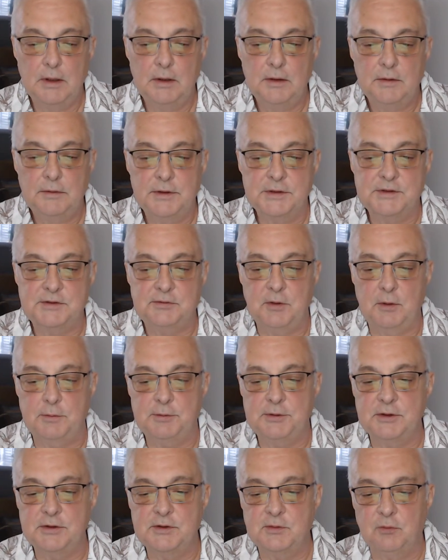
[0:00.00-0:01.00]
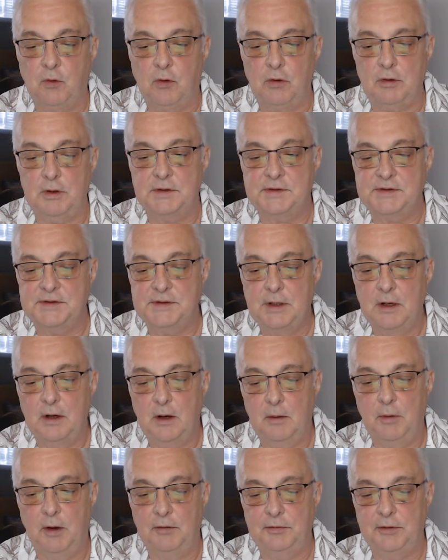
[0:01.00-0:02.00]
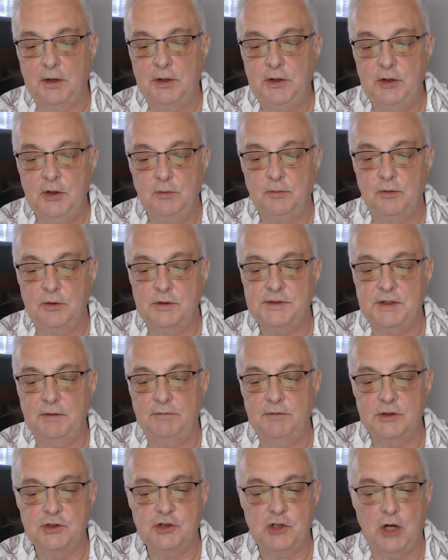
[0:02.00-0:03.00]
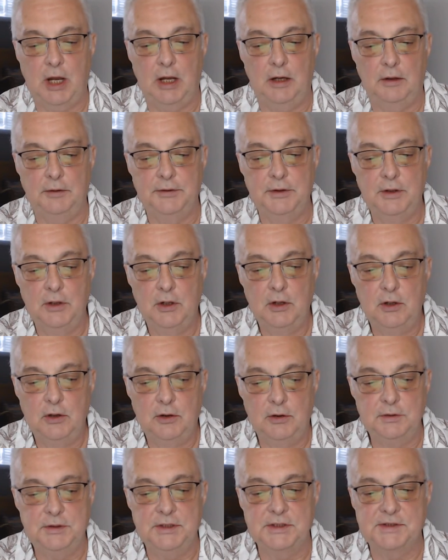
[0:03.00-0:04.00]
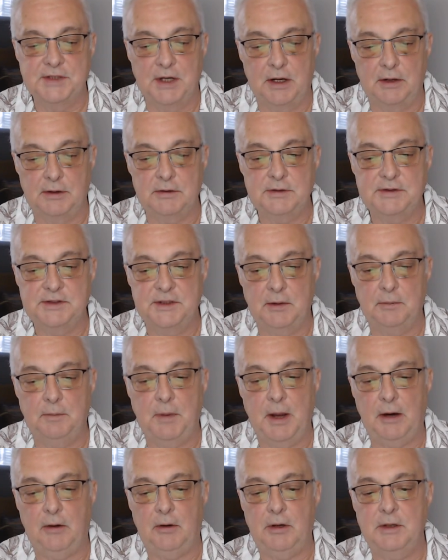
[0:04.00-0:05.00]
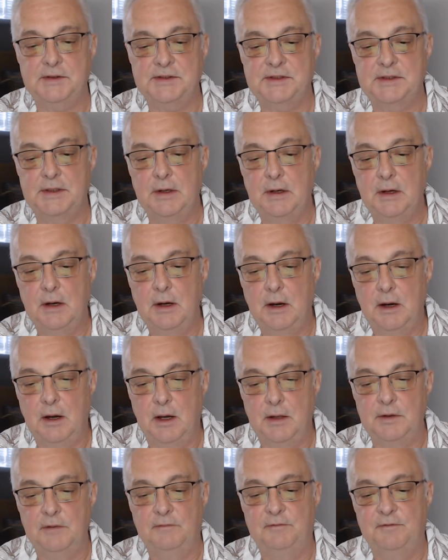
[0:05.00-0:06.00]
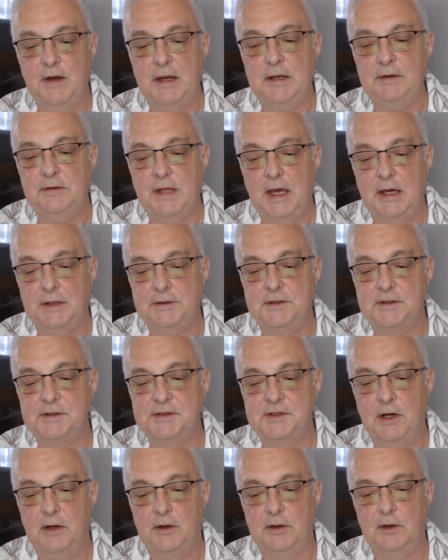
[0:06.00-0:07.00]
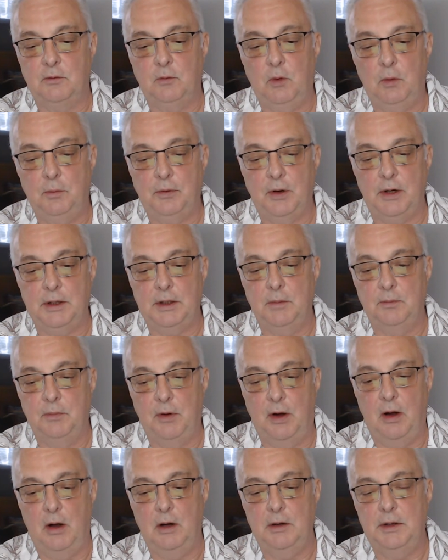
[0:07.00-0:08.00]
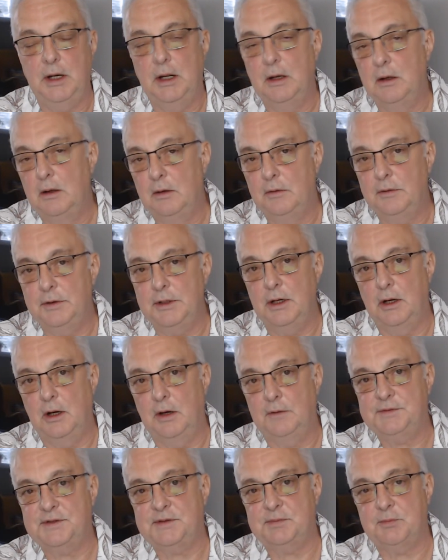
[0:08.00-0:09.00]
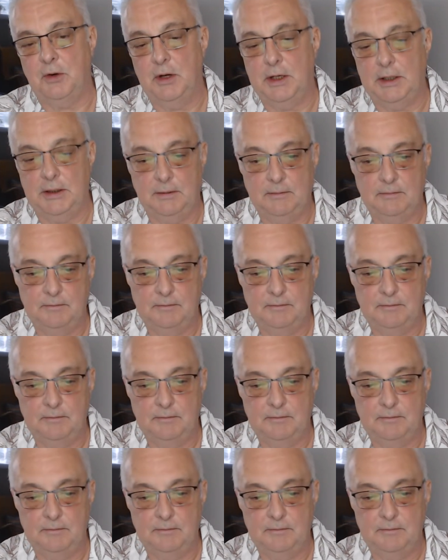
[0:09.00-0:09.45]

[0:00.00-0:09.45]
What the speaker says: The scriptures warn us about the hubris of the child who dishonors their parents and the fate that dishonor will bring upon the offspring.